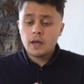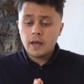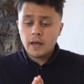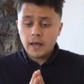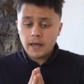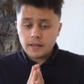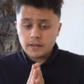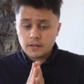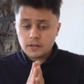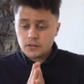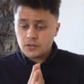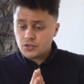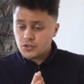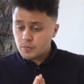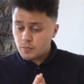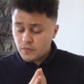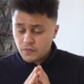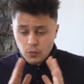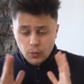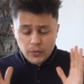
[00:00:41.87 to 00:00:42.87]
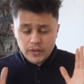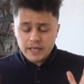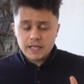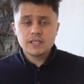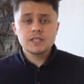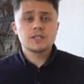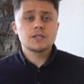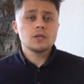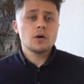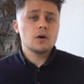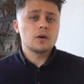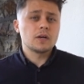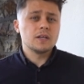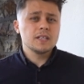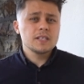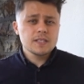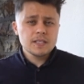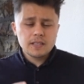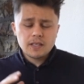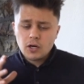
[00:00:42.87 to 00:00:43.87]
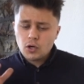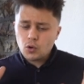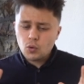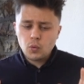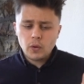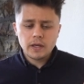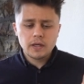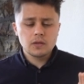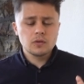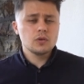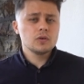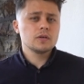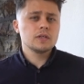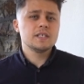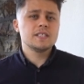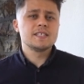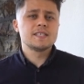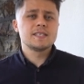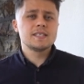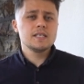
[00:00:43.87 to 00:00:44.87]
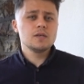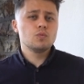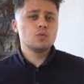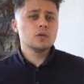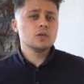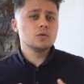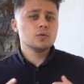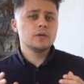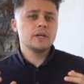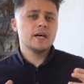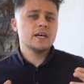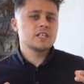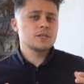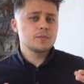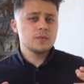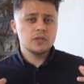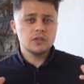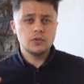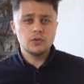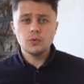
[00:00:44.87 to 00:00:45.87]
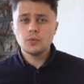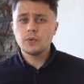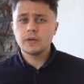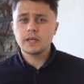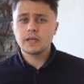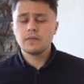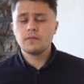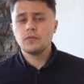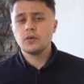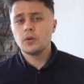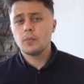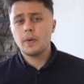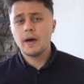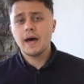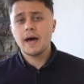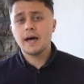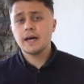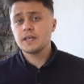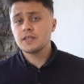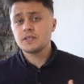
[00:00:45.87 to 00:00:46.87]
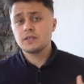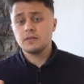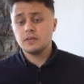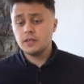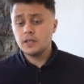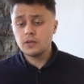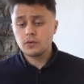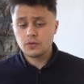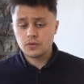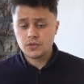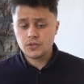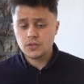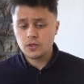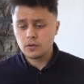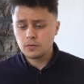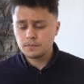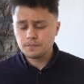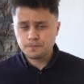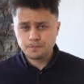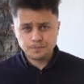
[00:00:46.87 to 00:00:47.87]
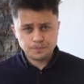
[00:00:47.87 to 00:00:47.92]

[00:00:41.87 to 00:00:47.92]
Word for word: And before we get started, let's take a quick look and see what Luna has been doing for the past year or so.